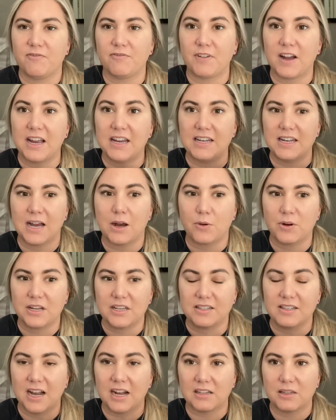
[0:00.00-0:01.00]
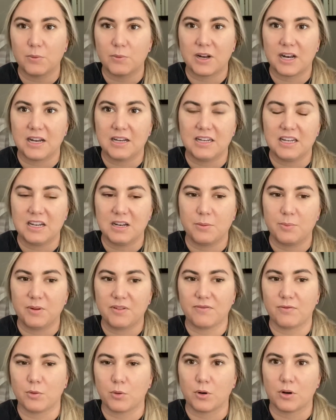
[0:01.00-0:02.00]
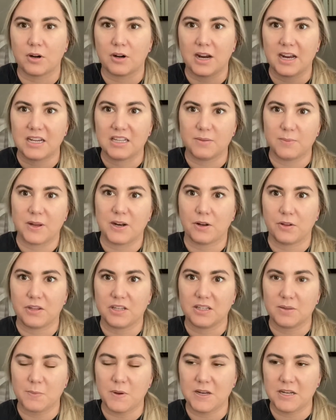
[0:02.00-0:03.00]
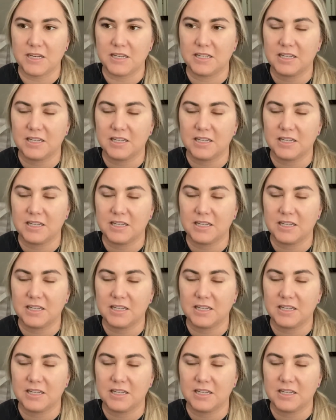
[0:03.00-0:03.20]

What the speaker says: find out exactly what I needed before I spent all this money